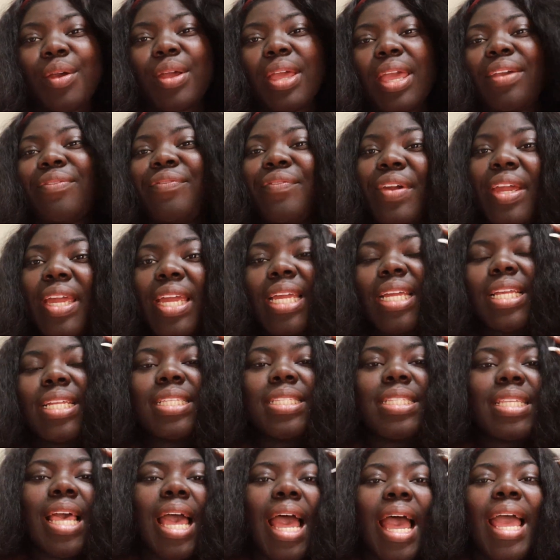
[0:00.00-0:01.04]
okay,
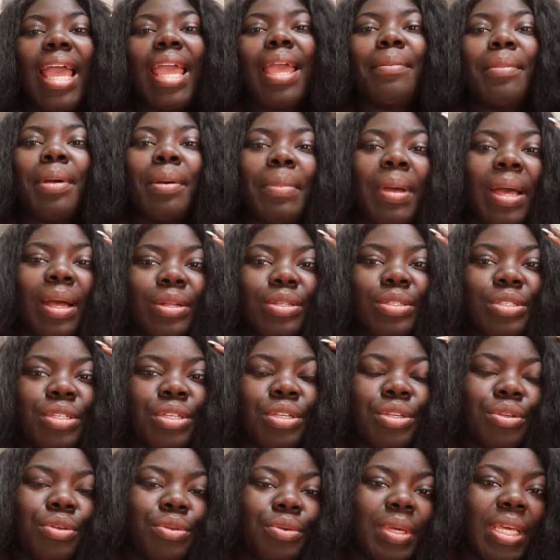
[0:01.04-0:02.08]
friends, I am about
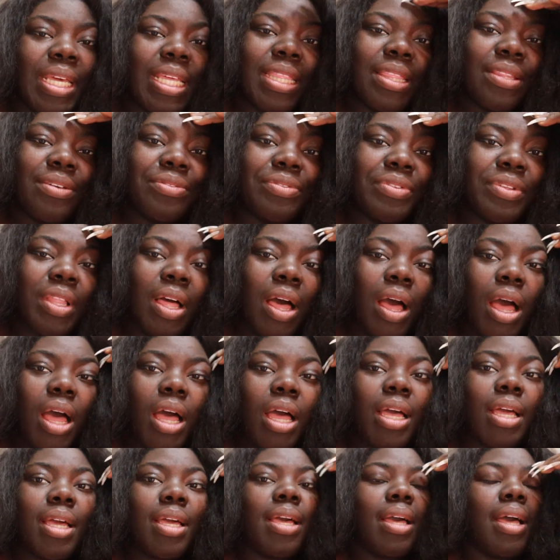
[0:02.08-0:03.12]
to end the
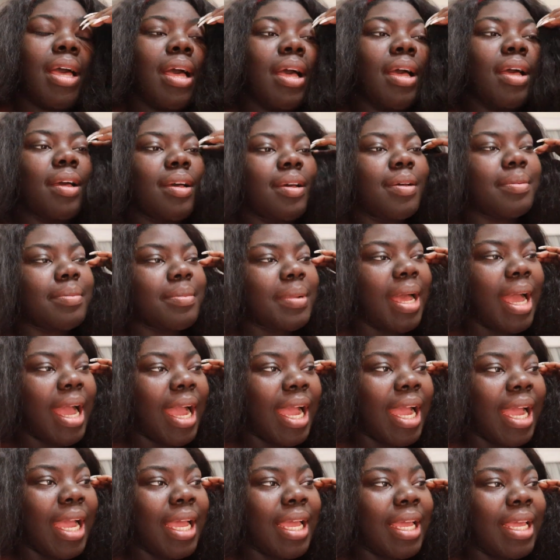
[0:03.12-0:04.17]
vlog. Um,
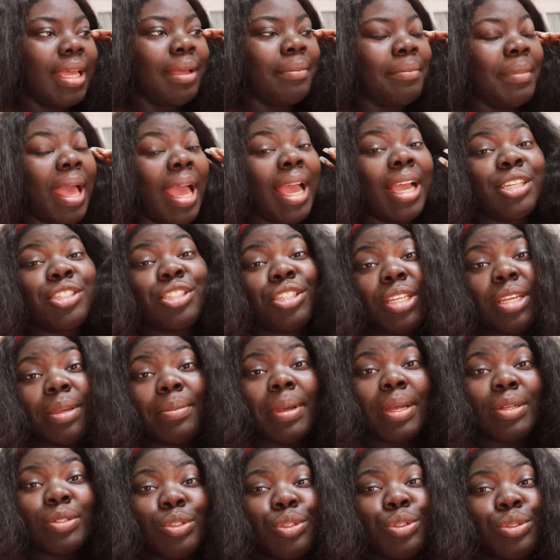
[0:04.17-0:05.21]
I am actually
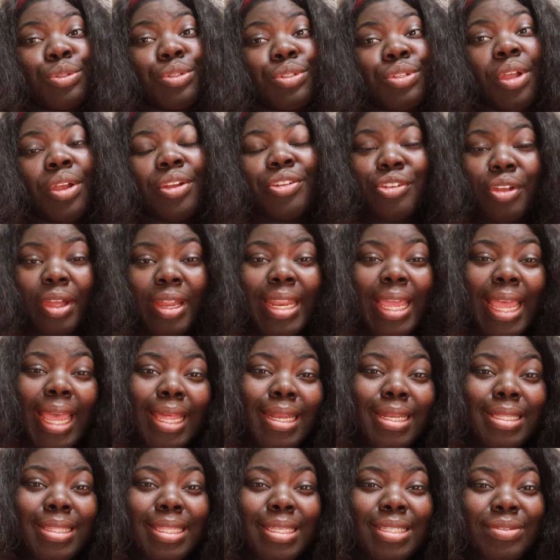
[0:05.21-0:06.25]
about to start trying to
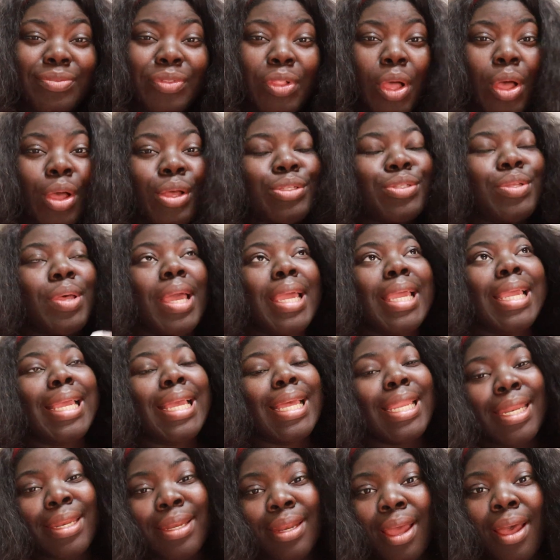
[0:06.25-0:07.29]
edit this vlog so I can
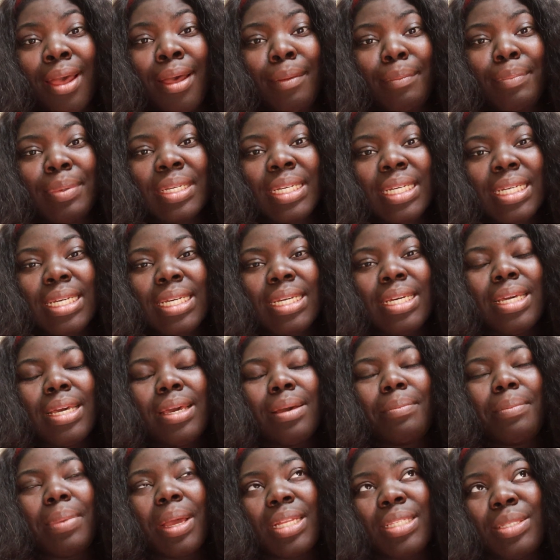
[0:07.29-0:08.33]
get it up
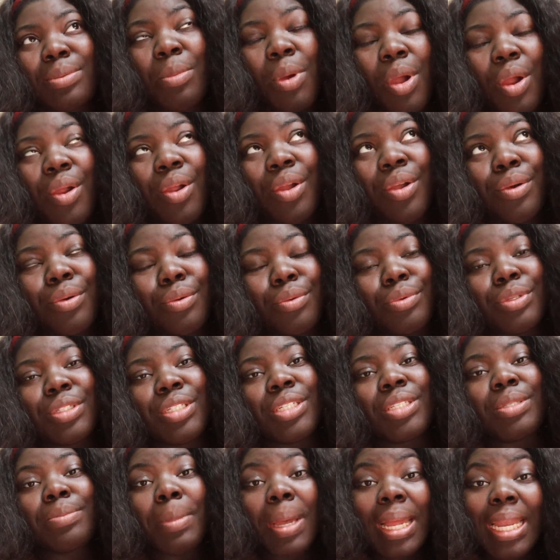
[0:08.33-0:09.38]
by tomorrow,
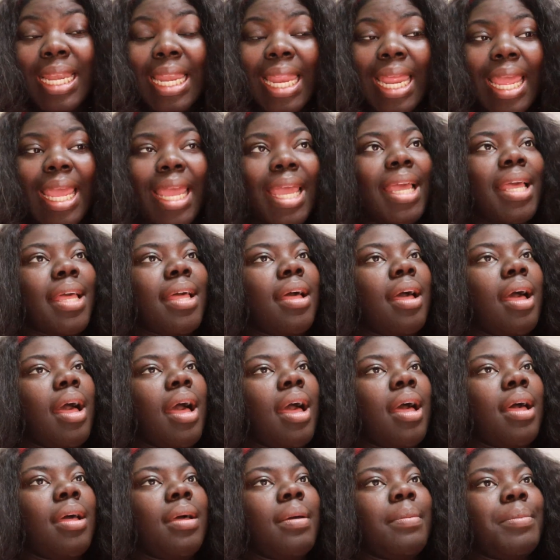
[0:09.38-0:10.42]
which is Monday,
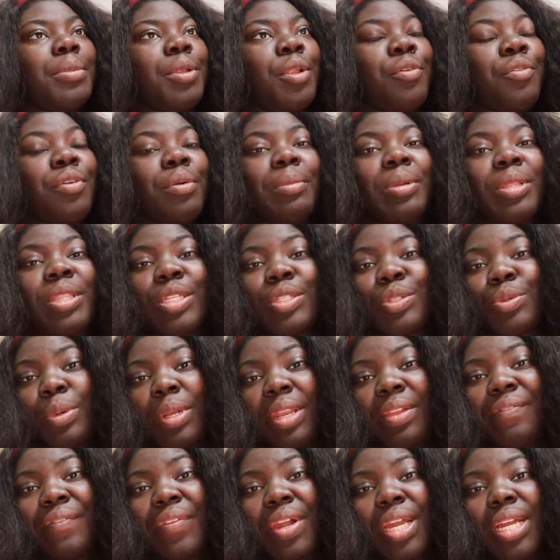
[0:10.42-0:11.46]
um, November the
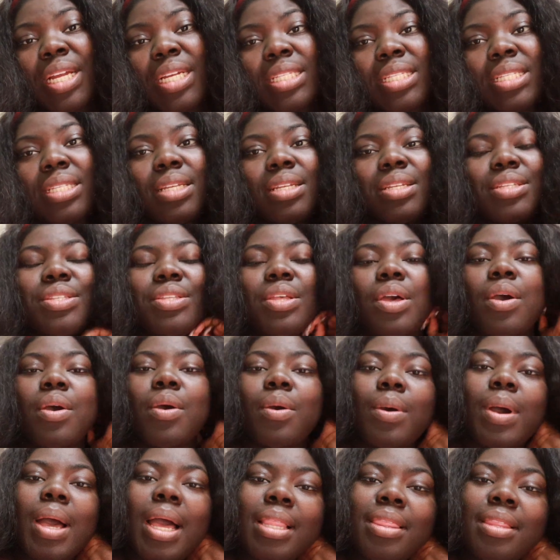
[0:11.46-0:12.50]
21st.
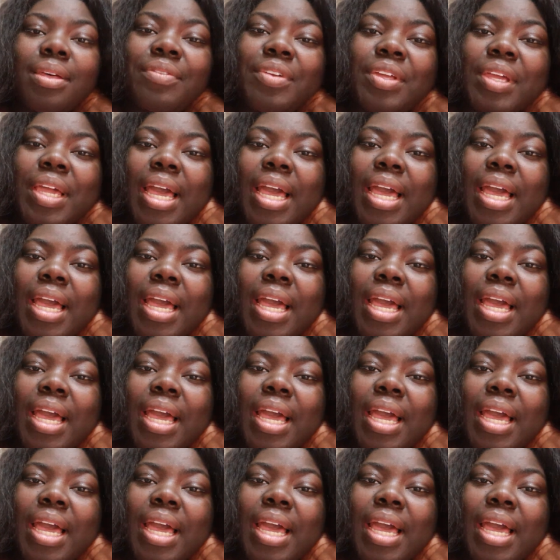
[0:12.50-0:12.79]
So I love you